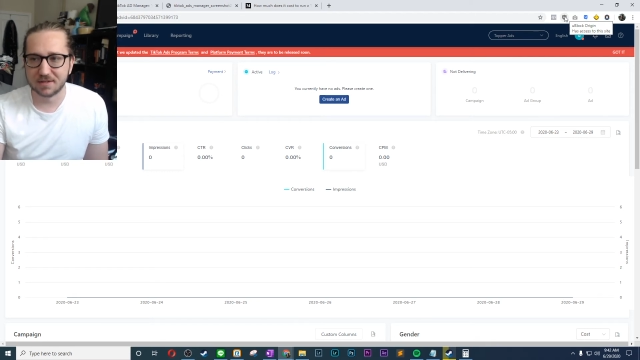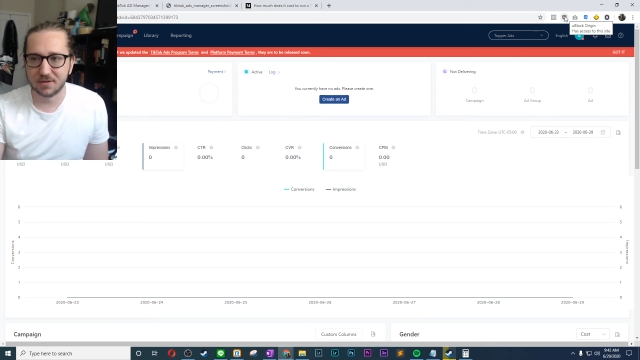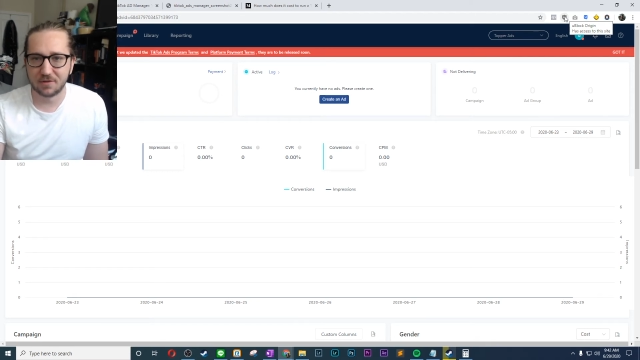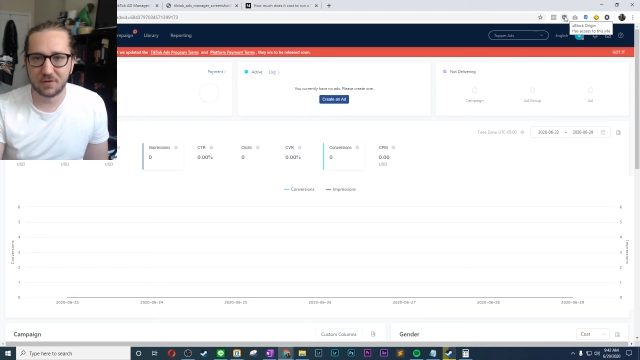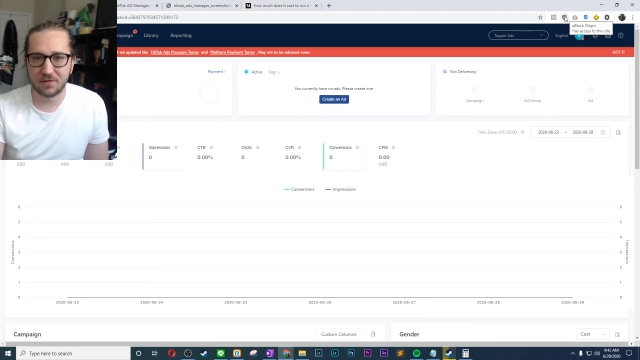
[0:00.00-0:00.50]

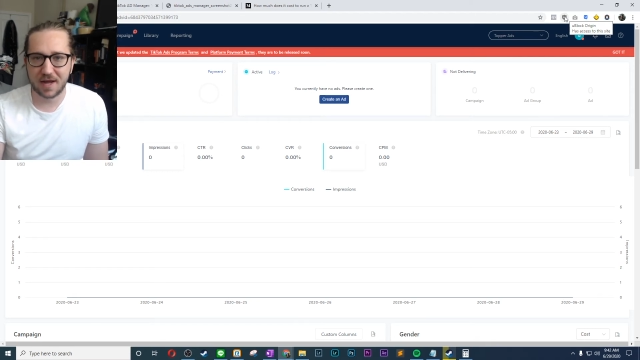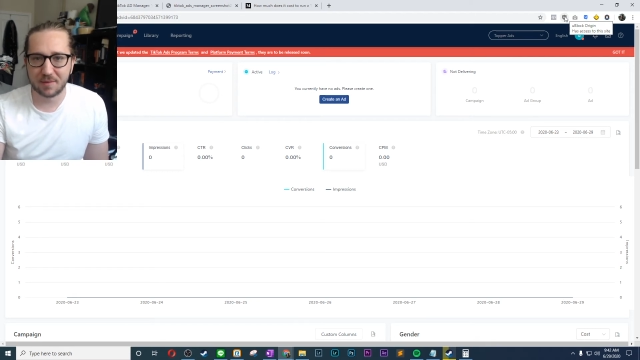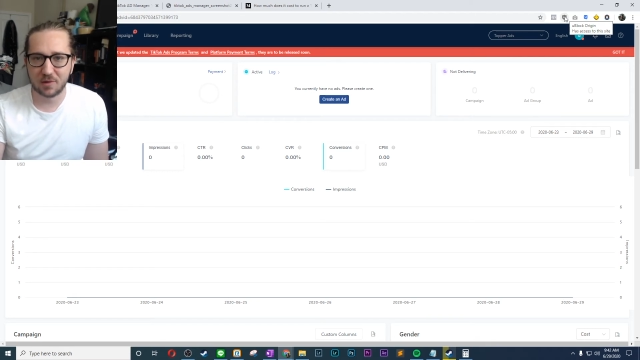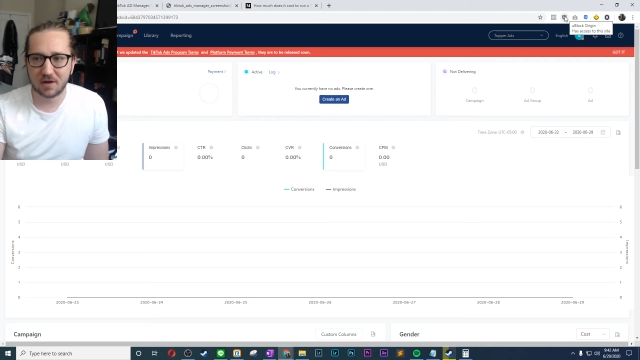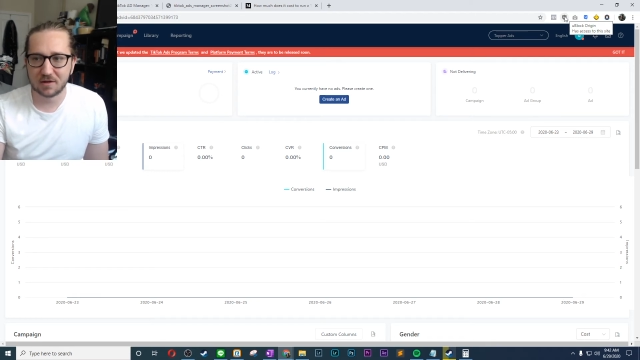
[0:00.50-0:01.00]
So if you have an
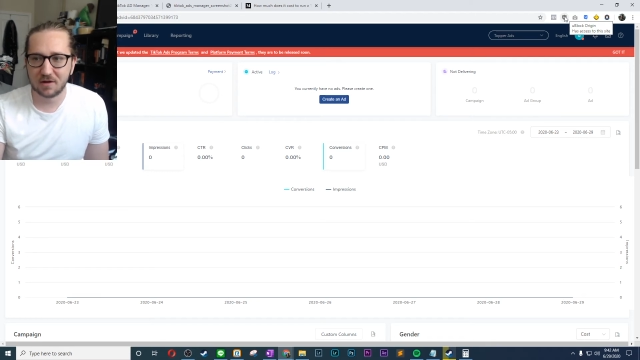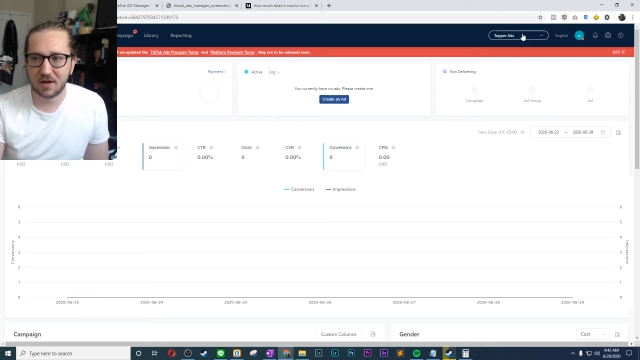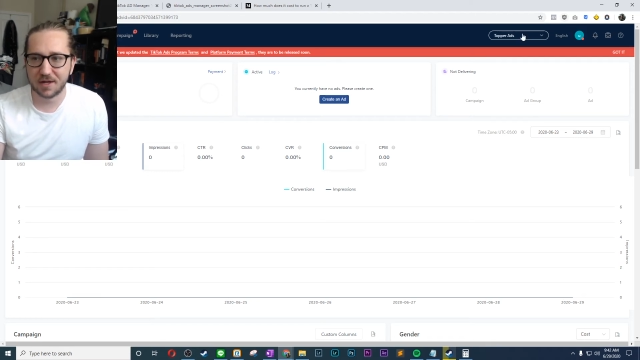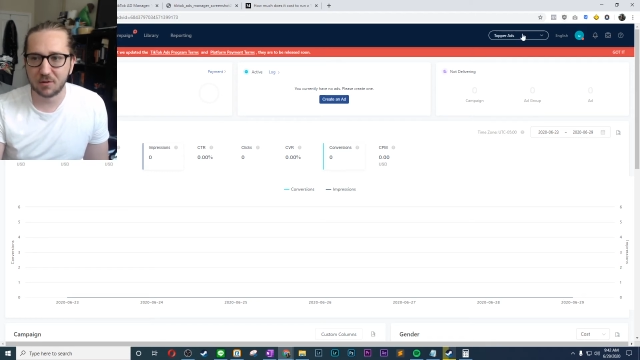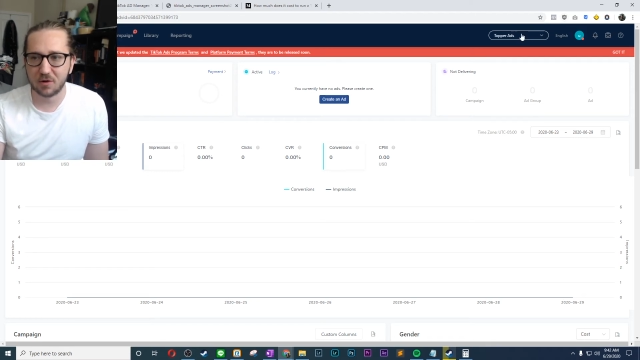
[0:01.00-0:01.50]
ad blocker
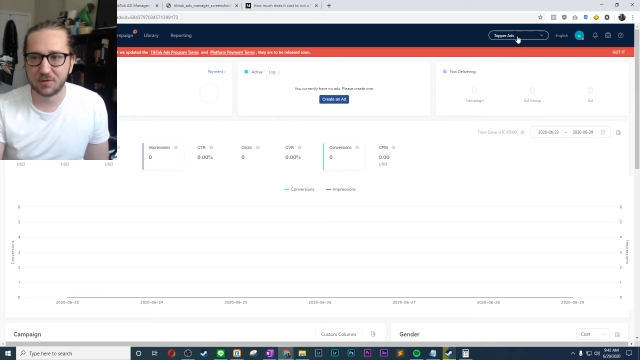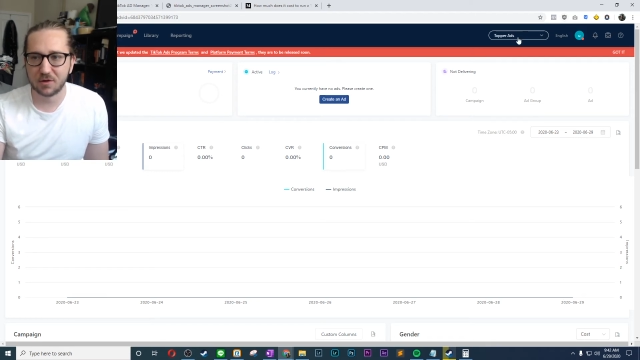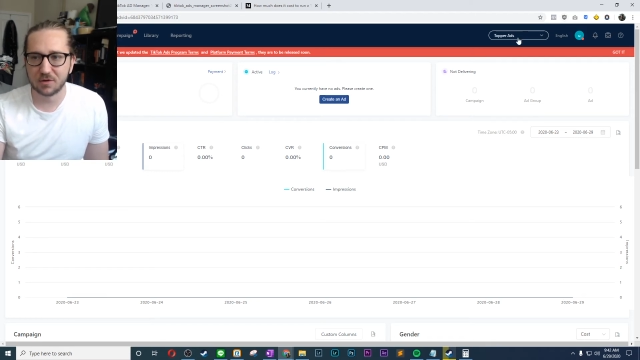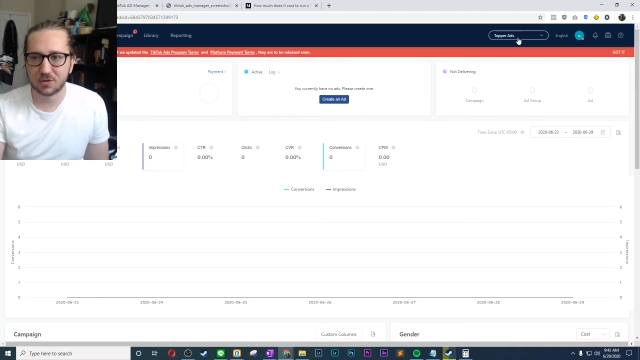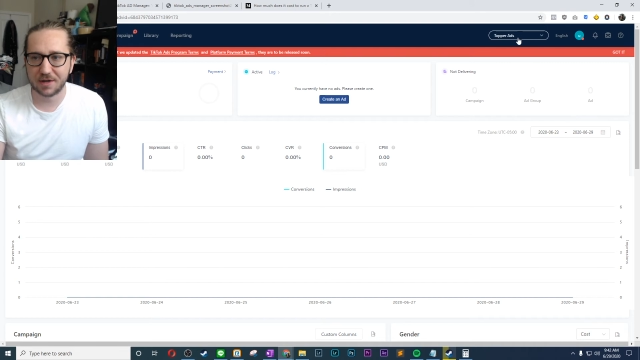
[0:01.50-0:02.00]
on, or if
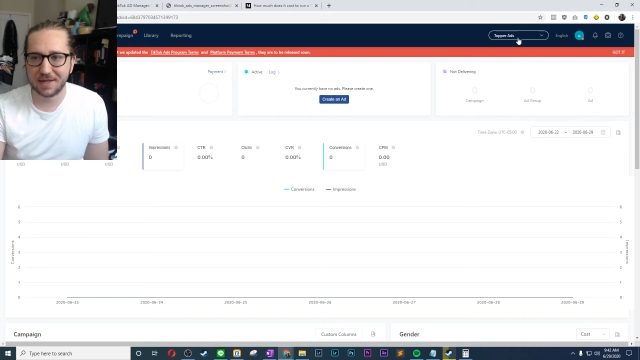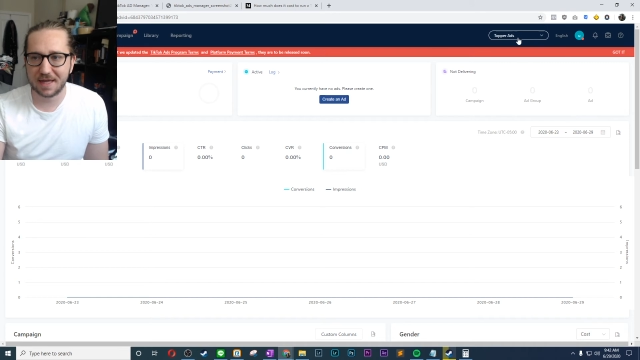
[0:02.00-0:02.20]
you're trying to